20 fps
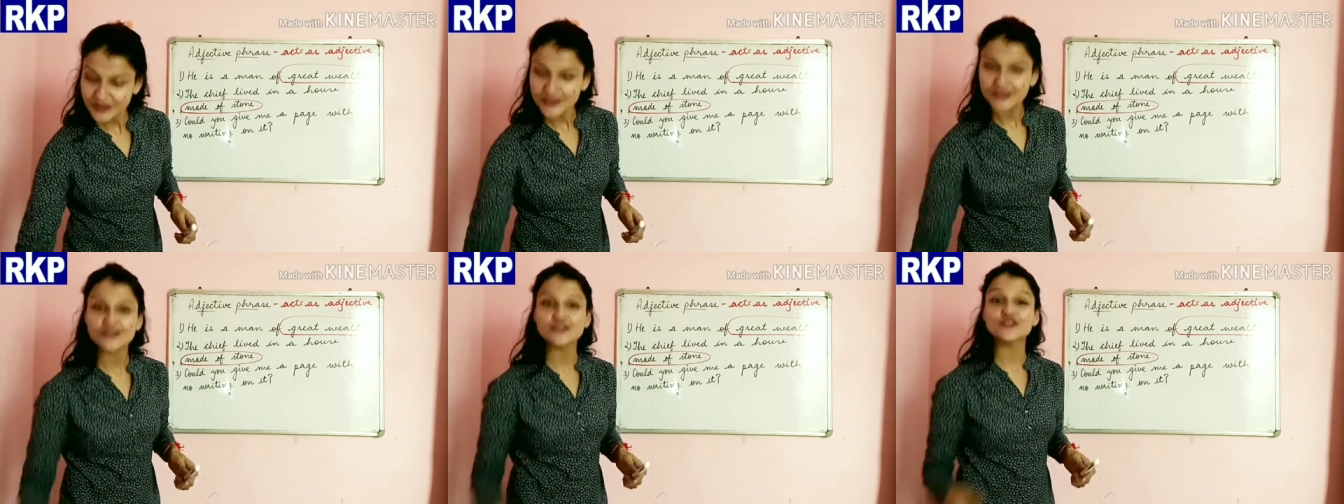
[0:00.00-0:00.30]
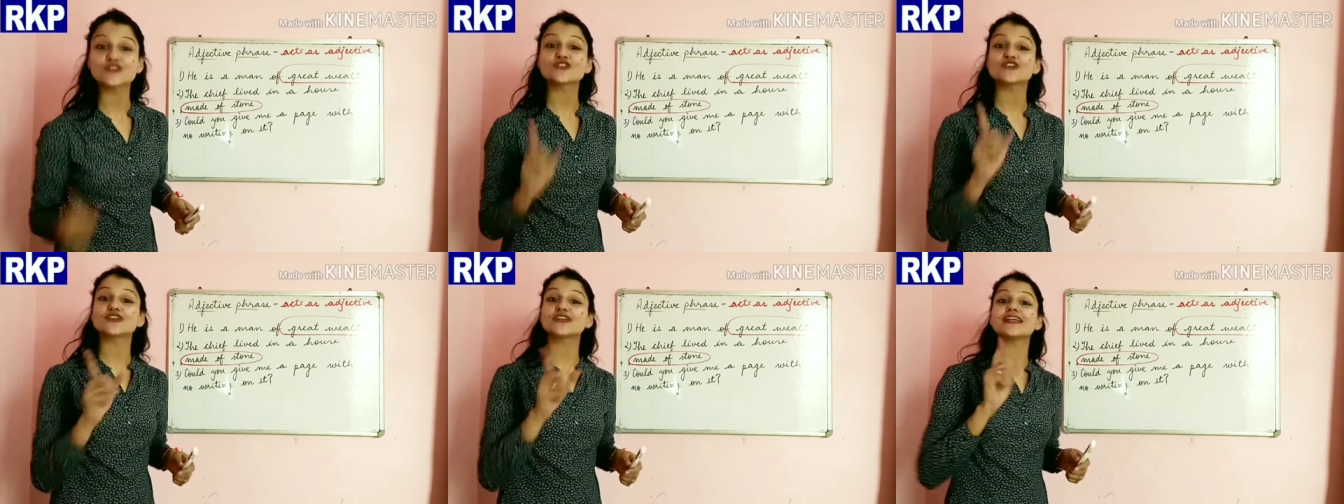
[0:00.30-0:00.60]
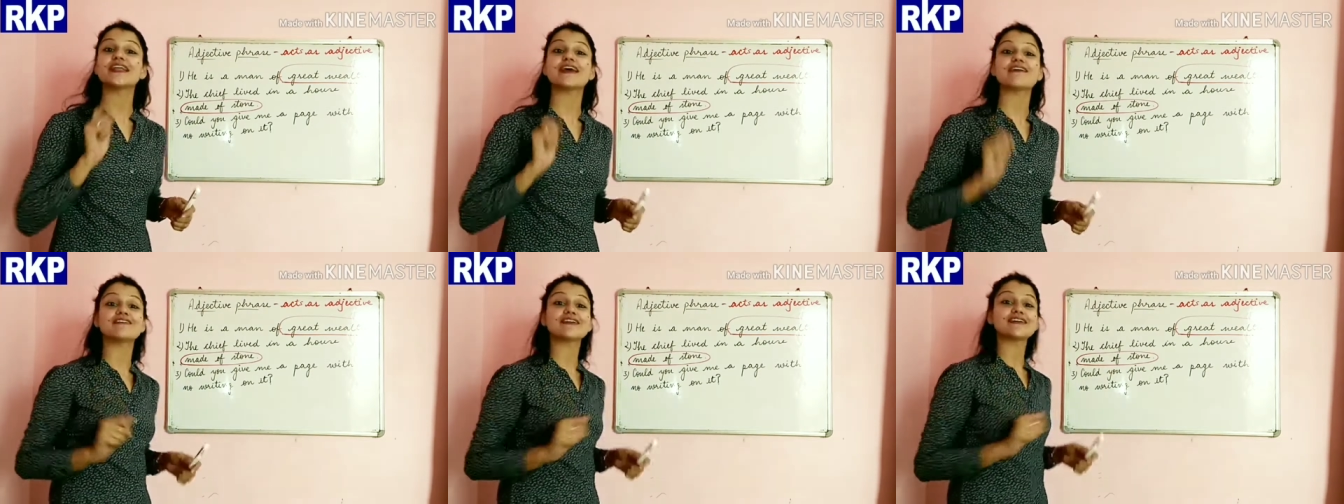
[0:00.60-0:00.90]
You should
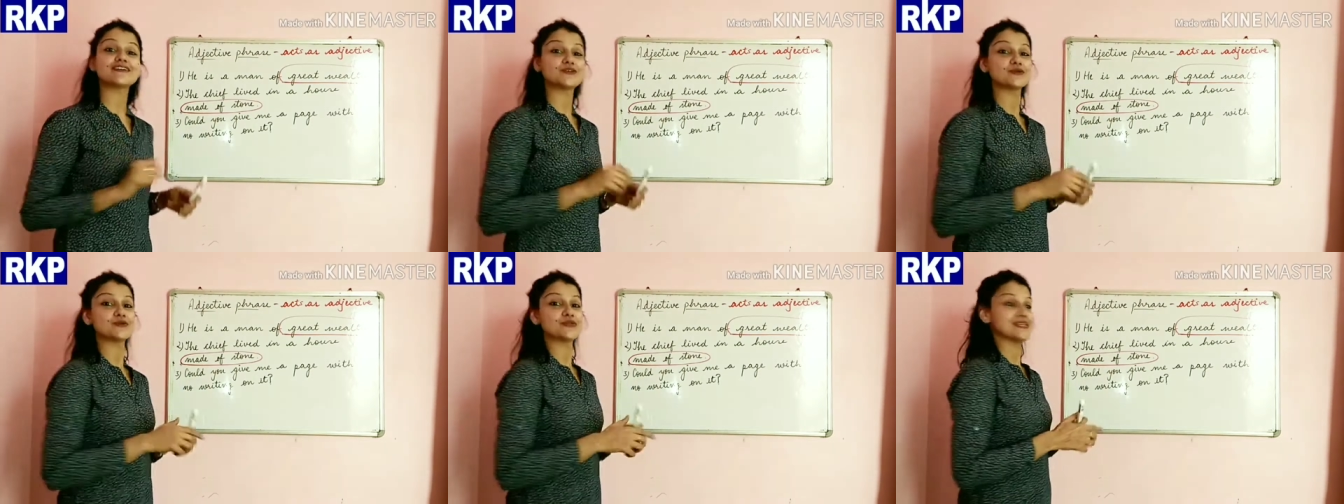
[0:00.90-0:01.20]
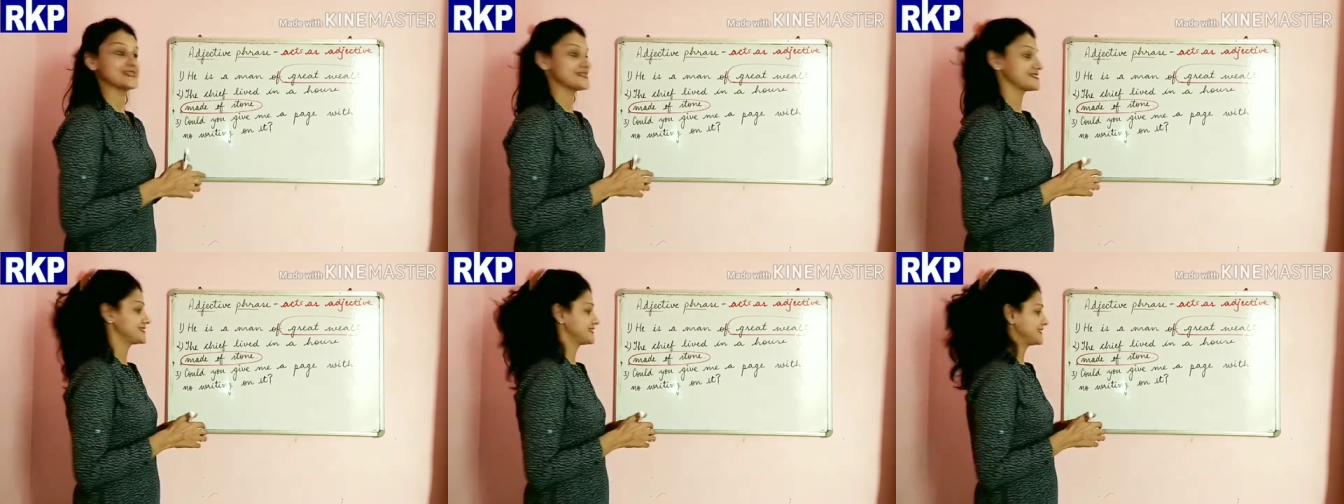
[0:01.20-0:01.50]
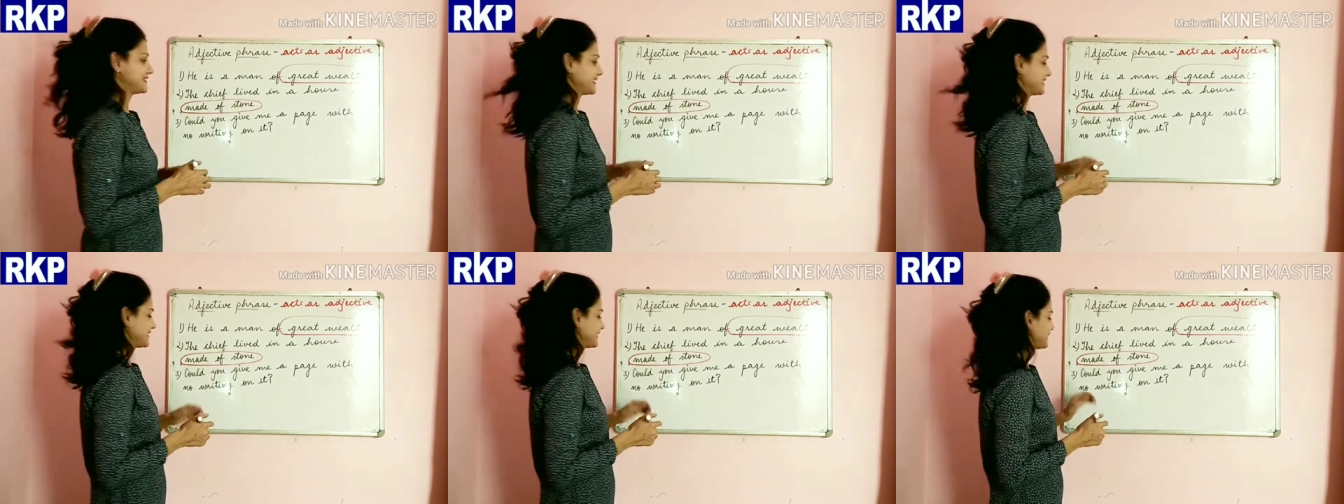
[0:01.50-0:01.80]
never do this.
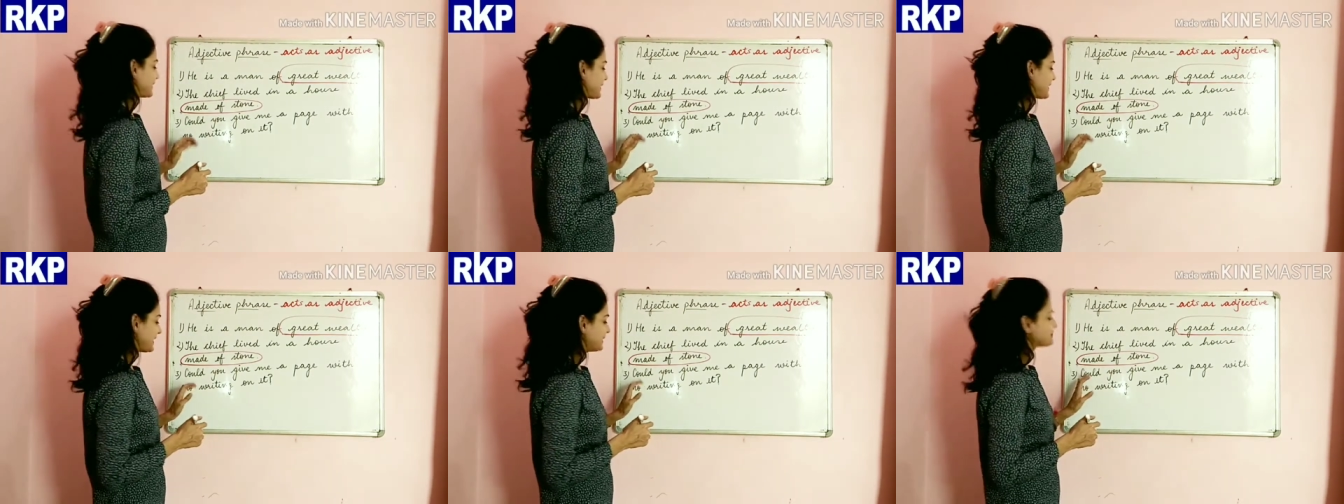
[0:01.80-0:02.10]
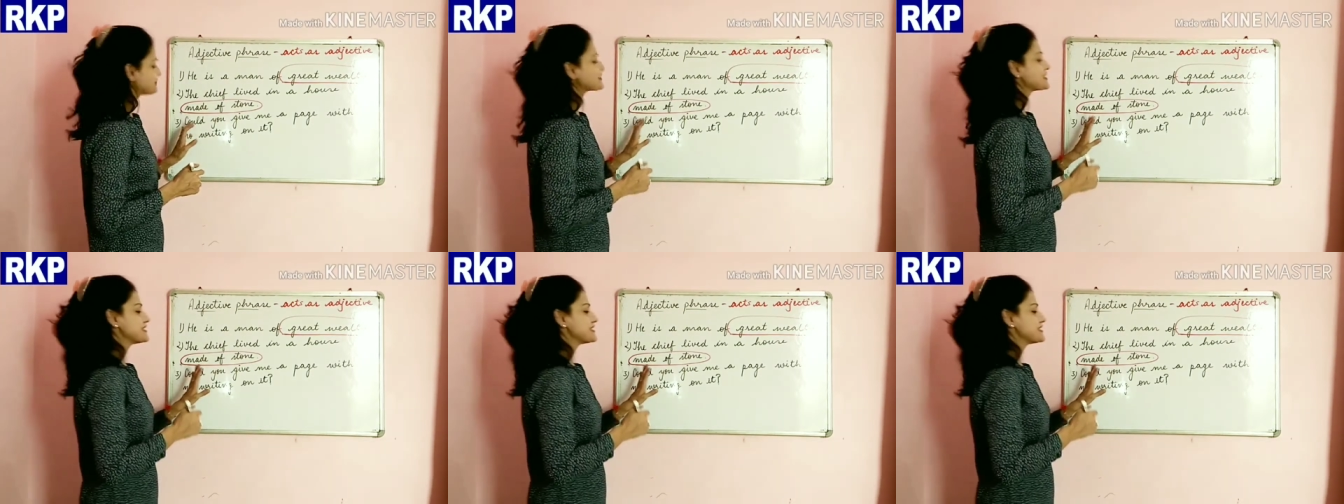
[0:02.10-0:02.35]
Okay,